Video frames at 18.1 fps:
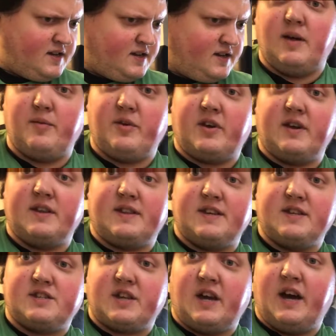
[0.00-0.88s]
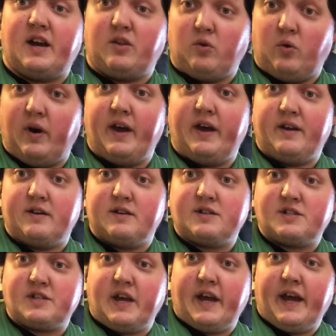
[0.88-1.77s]
Let me get this out of the way and I'll
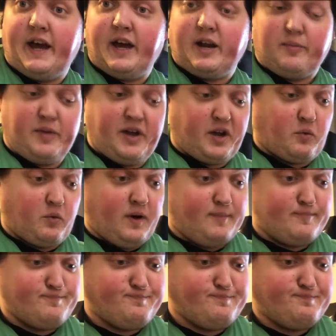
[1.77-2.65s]
show you how to make one.